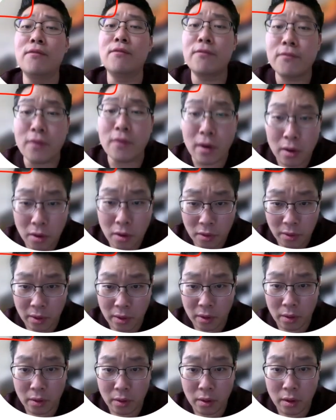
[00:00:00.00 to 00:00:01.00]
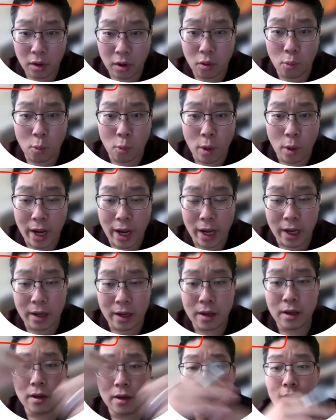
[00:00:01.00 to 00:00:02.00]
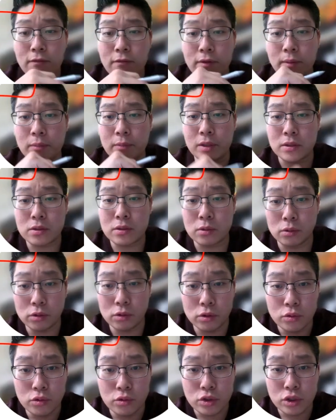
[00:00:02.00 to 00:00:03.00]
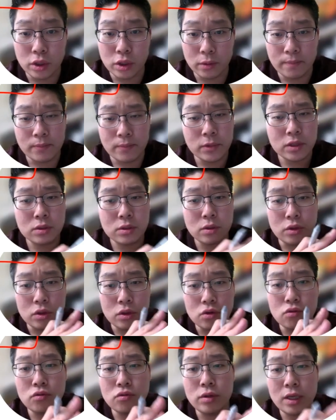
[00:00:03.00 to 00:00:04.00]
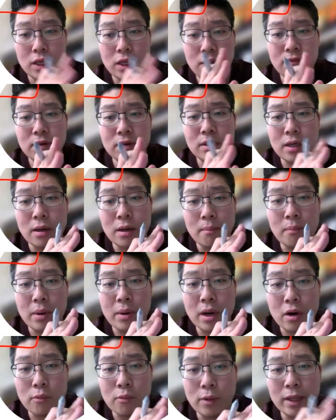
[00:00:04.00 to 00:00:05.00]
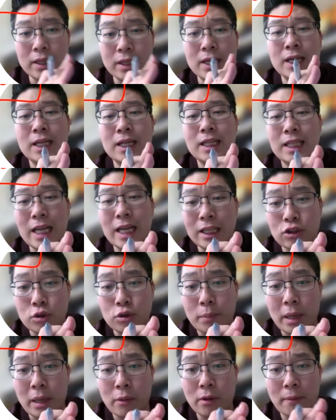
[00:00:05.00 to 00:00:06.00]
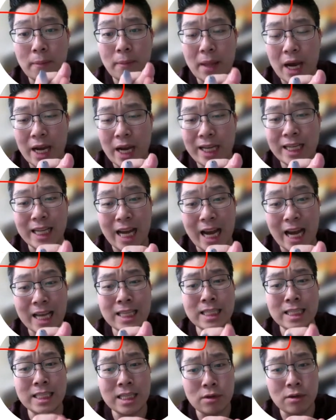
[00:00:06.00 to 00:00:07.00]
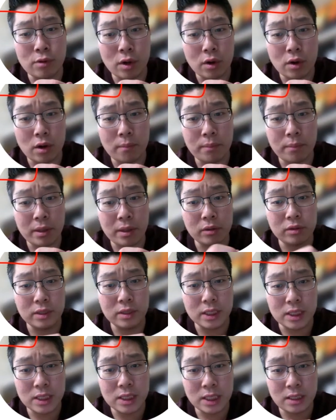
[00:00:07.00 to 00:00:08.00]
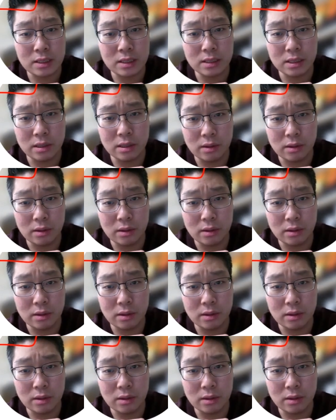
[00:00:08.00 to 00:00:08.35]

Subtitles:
further away from the solution. So you even compare with 10 to the power of 9, 90 compared to the 60.